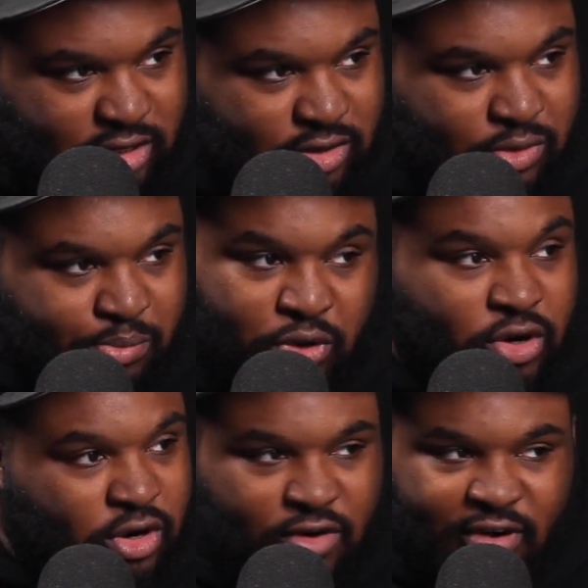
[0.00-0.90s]
You bought
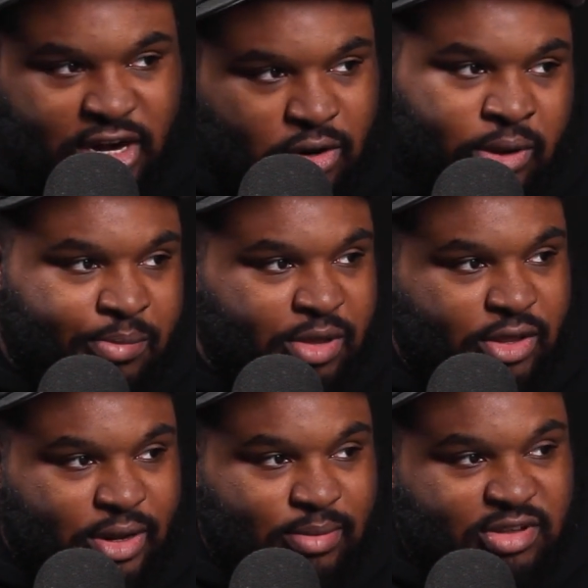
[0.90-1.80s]
all the right equipment.
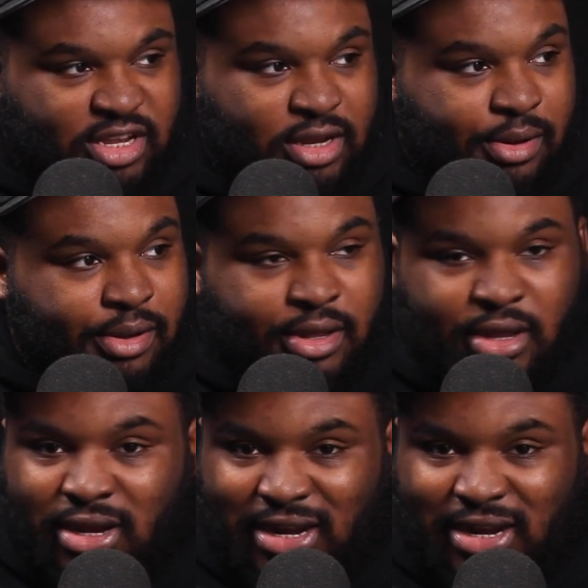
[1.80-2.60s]
You get what I'm saying?